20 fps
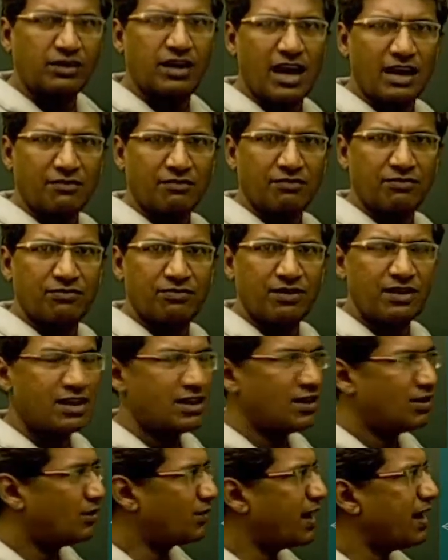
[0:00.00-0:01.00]
curve.
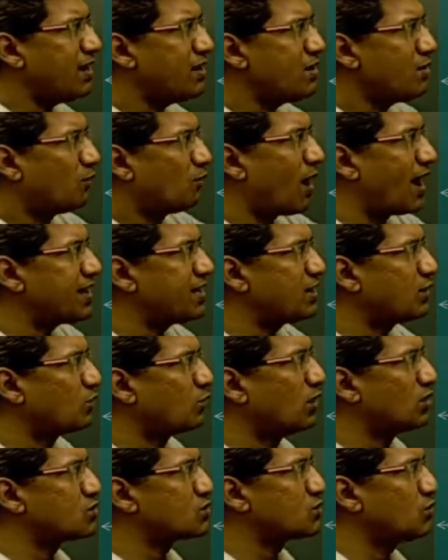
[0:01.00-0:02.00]
Okay, y
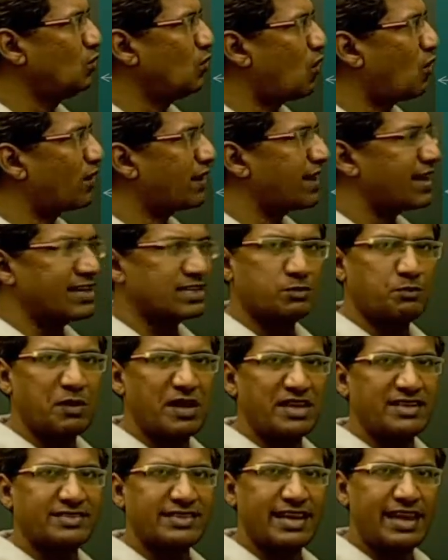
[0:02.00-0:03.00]
equals to log x
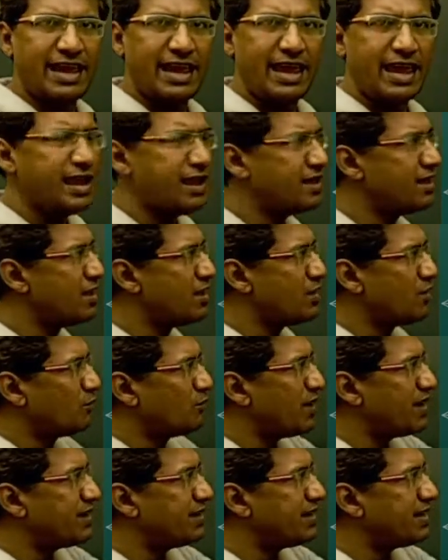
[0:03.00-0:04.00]
base a
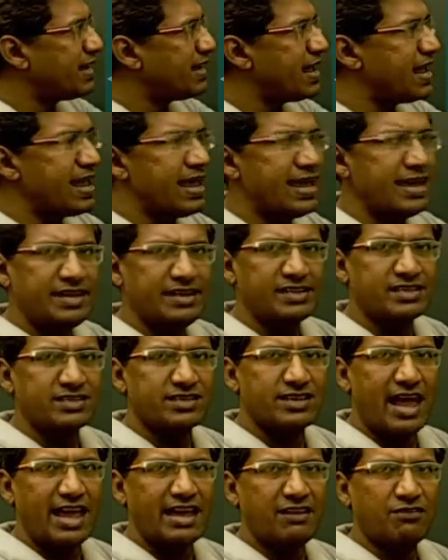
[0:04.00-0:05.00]
when a
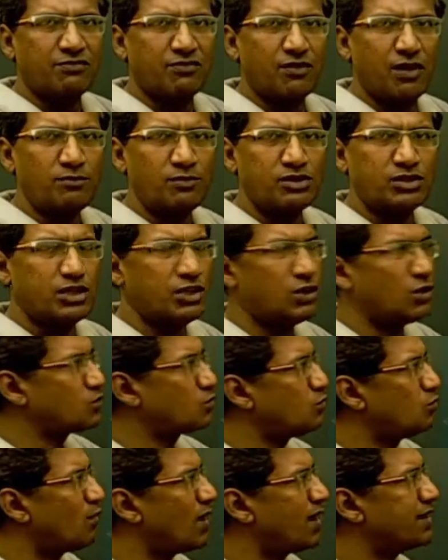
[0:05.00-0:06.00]
is lying from 0
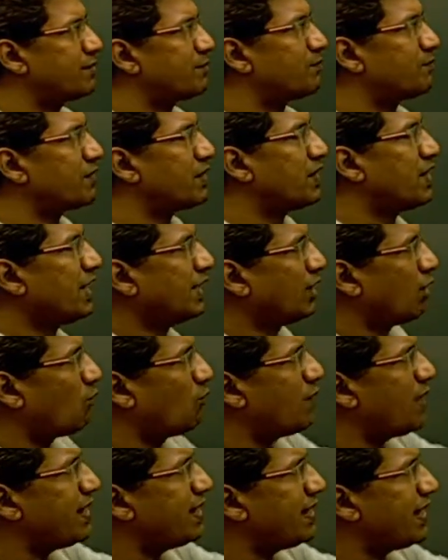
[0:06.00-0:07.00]
to 1.
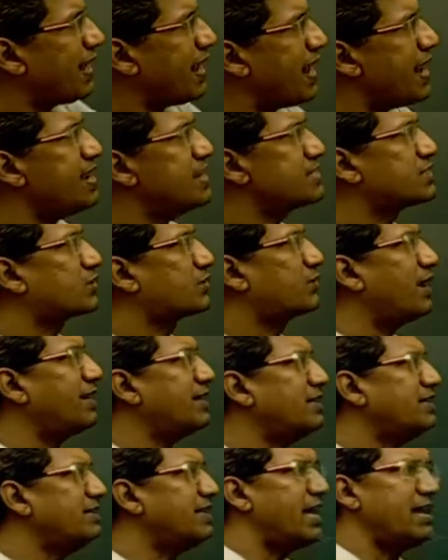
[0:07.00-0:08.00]
Now, when a is
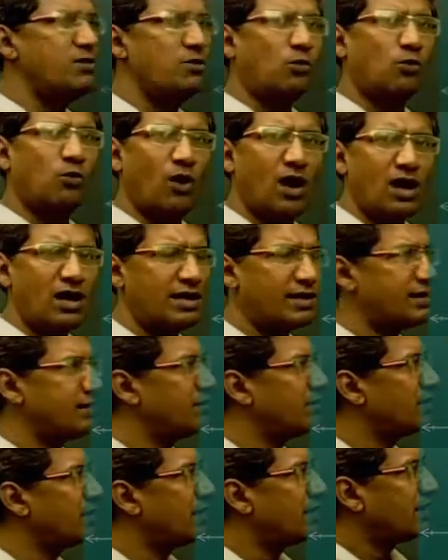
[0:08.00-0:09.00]
greater than
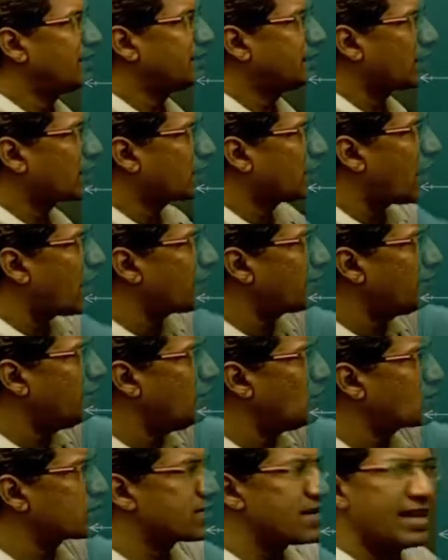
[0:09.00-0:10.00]
1, the curve
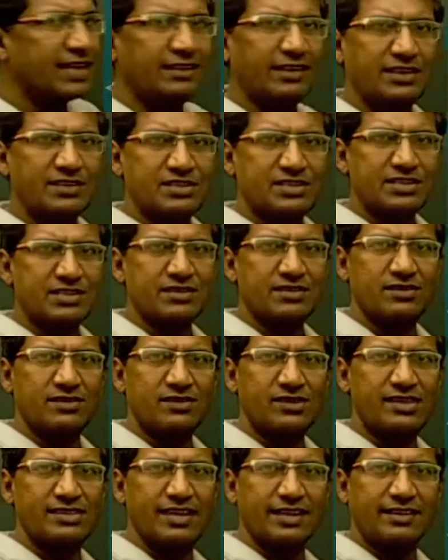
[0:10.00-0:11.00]
looks like this.
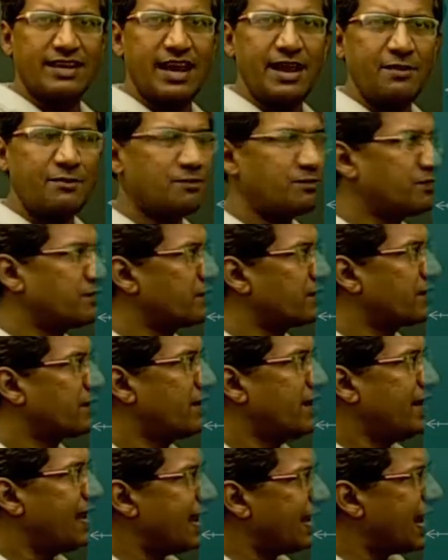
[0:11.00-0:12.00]
Is it clear?
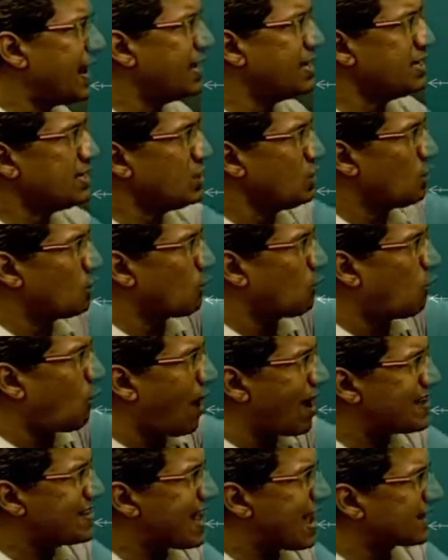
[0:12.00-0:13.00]
Again,
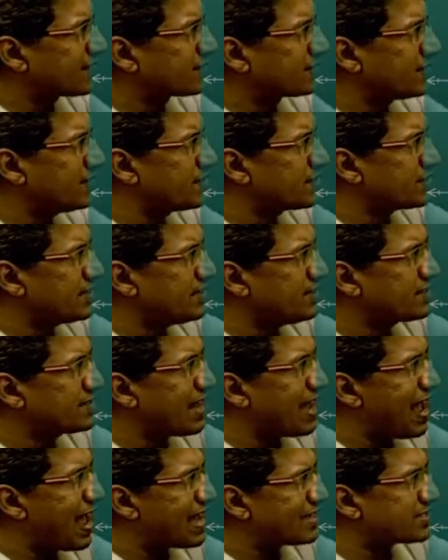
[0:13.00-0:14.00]
y-axis is the
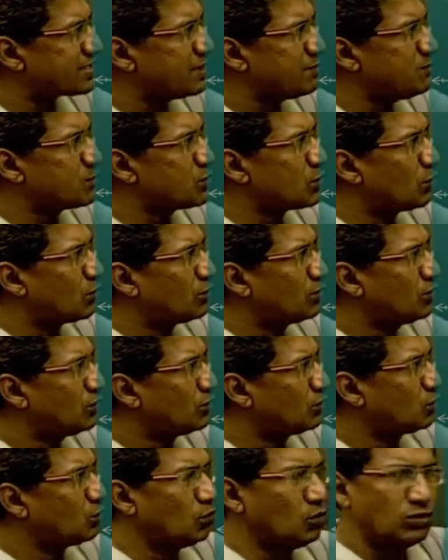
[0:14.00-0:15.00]
asymptote to
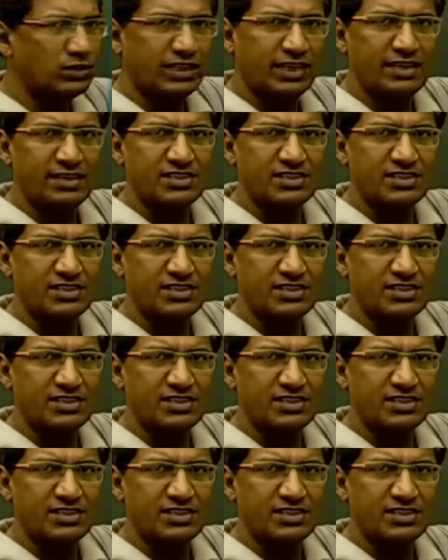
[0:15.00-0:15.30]
this